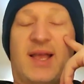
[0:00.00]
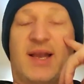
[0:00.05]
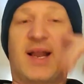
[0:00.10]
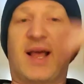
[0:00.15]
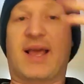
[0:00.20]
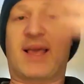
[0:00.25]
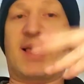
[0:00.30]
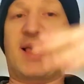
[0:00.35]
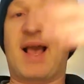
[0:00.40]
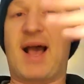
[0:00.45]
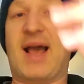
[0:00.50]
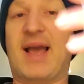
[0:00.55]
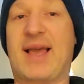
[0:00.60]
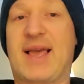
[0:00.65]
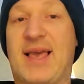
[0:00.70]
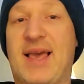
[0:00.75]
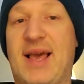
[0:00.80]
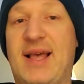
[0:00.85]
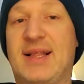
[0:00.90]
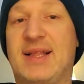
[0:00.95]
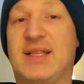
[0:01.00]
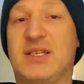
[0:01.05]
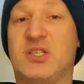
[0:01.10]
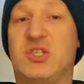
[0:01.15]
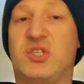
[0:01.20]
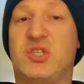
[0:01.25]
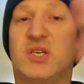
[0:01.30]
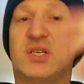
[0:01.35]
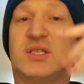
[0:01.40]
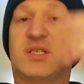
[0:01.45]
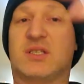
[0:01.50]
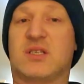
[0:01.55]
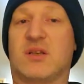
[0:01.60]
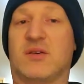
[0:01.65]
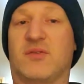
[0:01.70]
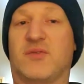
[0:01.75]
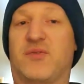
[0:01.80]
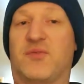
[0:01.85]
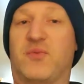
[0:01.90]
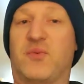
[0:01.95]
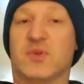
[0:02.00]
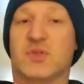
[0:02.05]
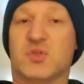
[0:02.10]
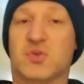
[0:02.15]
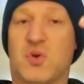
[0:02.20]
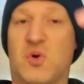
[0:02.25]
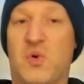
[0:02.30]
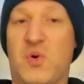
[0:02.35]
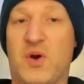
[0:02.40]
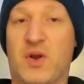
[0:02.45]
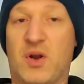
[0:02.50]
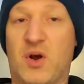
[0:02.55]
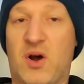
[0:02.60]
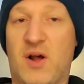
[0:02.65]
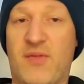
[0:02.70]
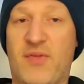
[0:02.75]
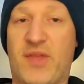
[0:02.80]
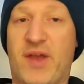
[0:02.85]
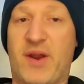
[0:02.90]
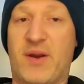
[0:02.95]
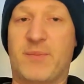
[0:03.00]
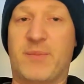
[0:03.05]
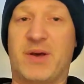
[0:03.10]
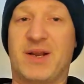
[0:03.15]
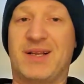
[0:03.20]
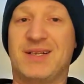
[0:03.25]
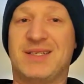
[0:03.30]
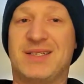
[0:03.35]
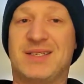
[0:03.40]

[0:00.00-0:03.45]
and I get the gist of what's going on there, but